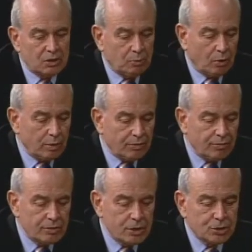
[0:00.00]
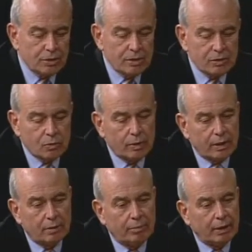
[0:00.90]
Spoke with a physician this
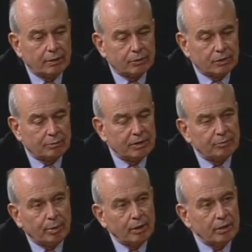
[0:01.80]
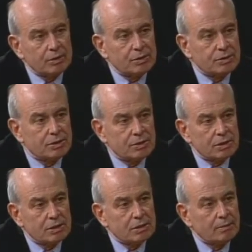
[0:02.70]
week about treatment of Parkinson's
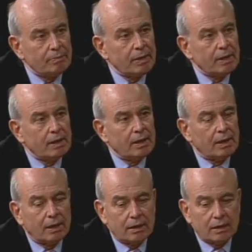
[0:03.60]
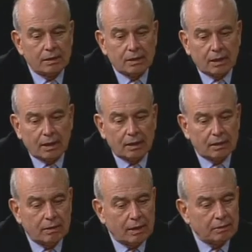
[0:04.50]
disease, mm-hmm. and he
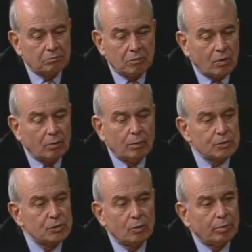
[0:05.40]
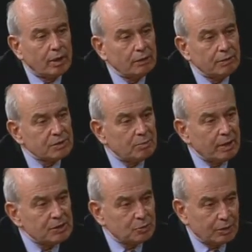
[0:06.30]
indicated that almost no progress in the
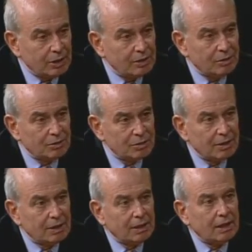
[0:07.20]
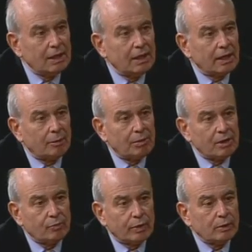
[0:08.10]
past twenty years. And I'll
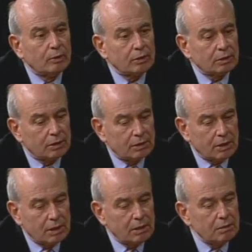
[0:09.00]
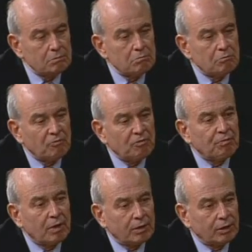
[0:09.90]
bet if we looked at the
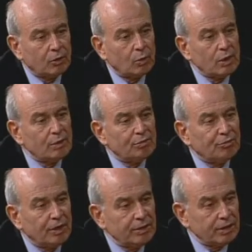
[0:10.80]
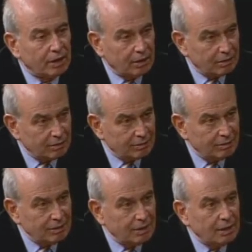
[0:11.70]
f degree of funding
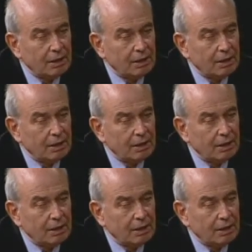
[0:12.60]
mm-hmm.